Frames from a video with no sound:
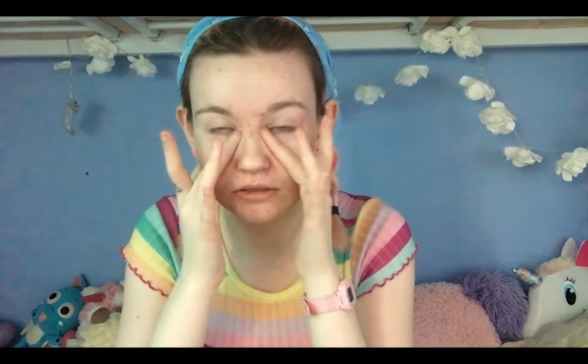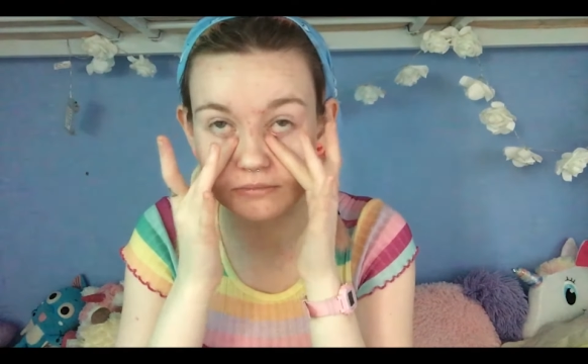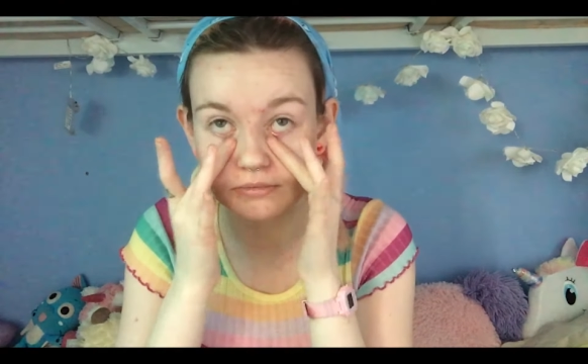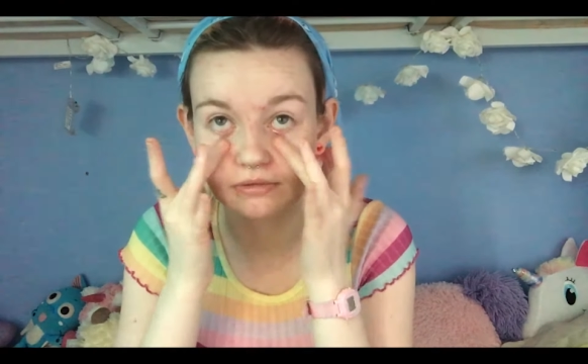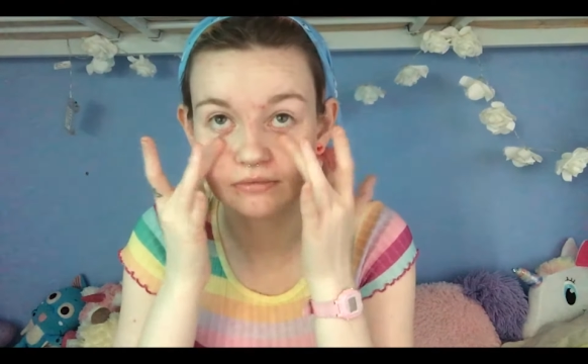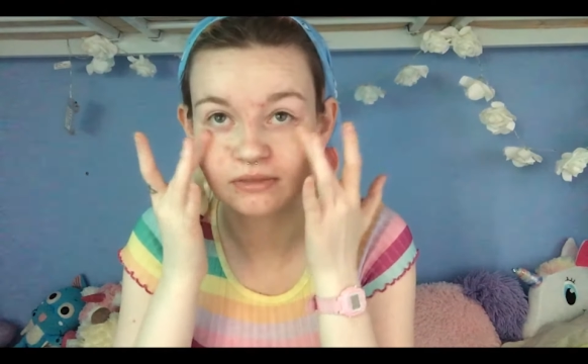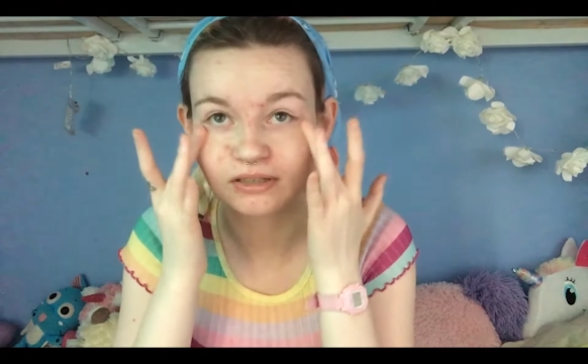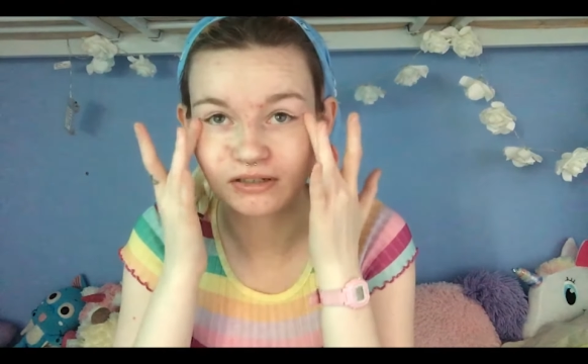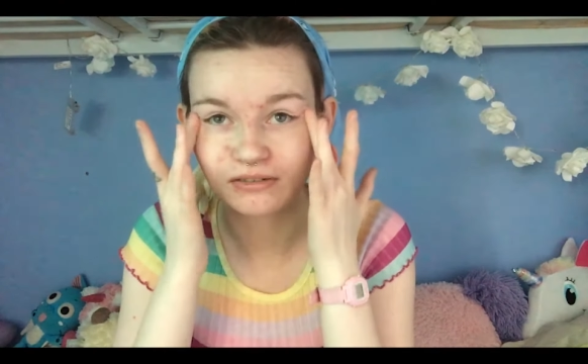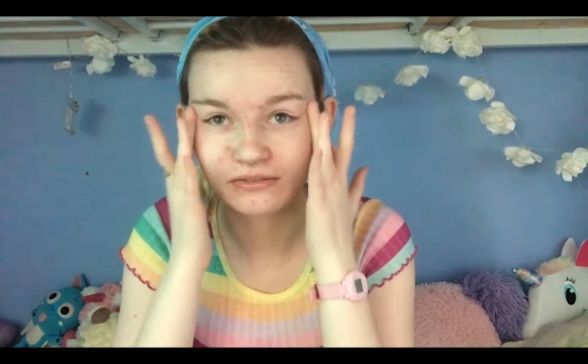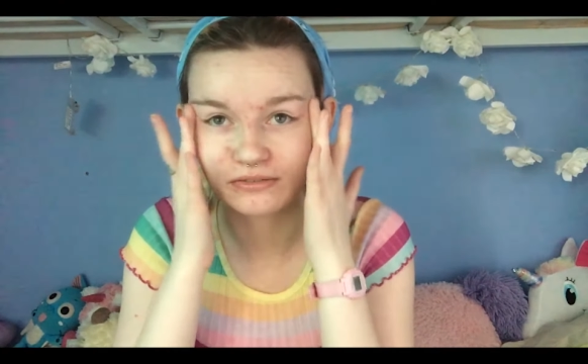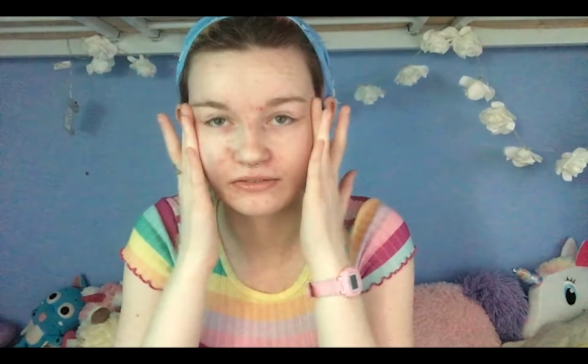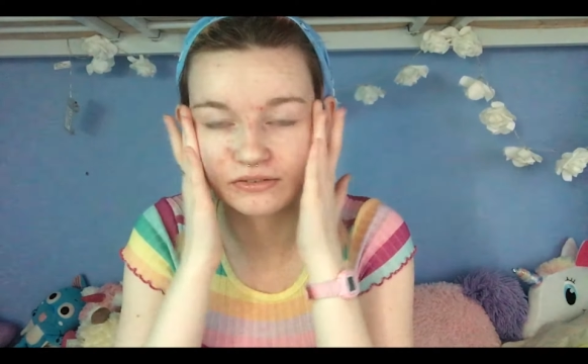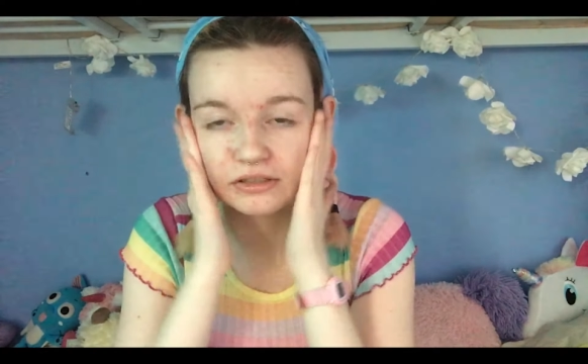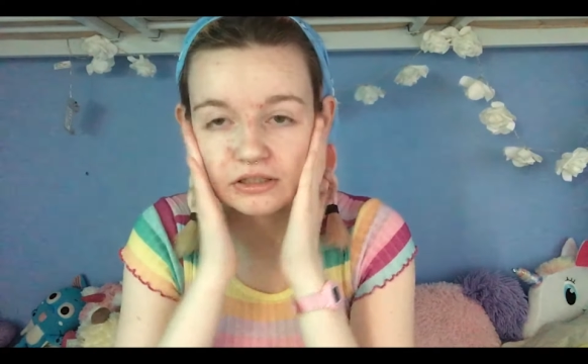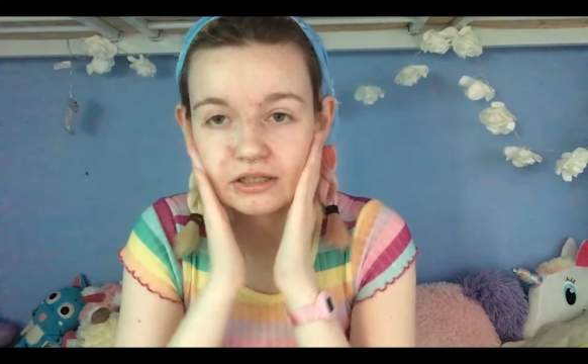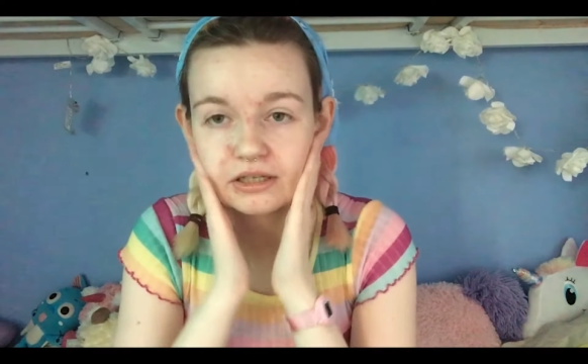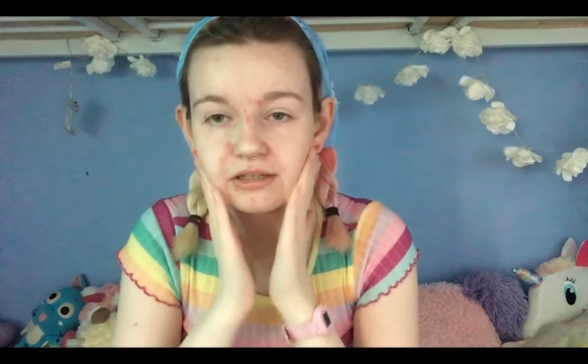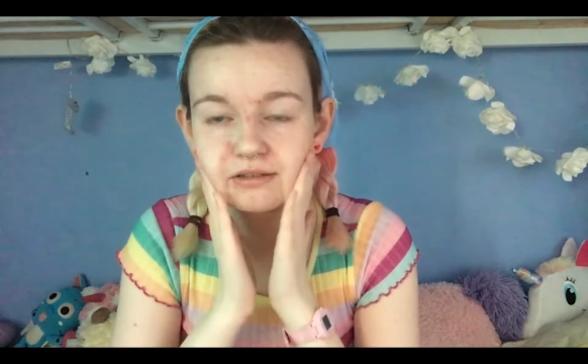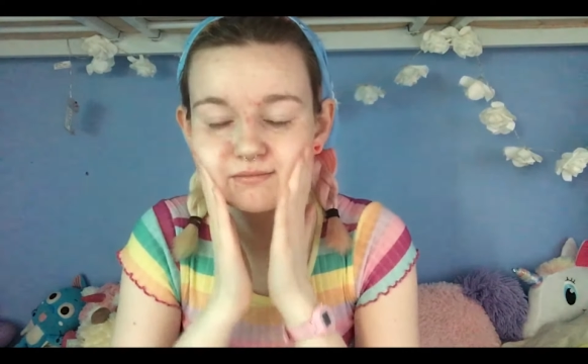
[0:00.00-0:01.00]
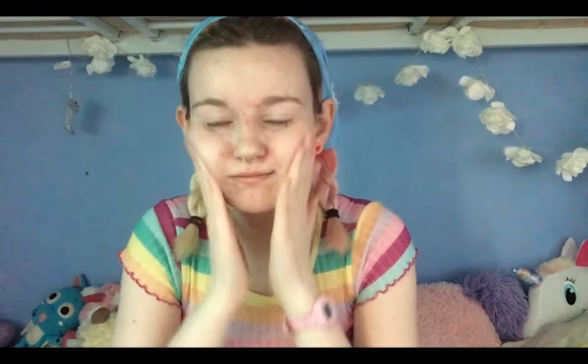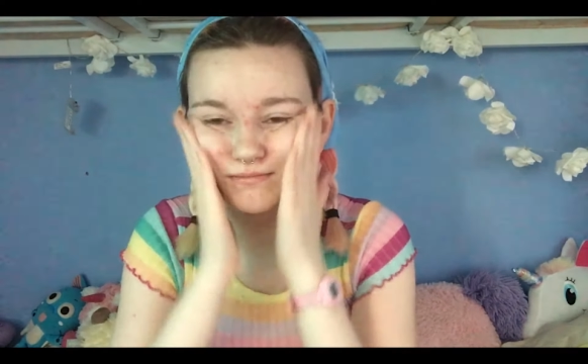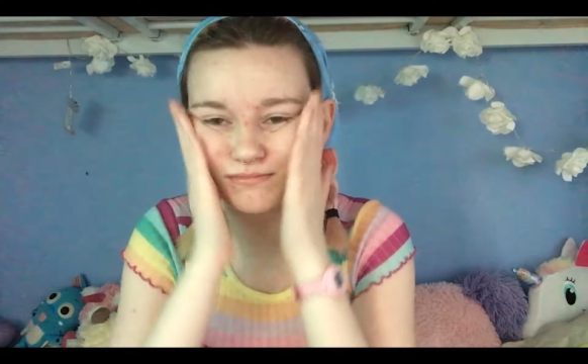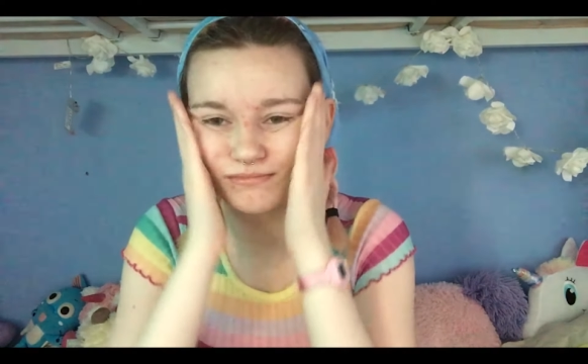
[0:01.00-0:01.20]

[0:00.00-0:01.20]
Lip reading: it put me off again.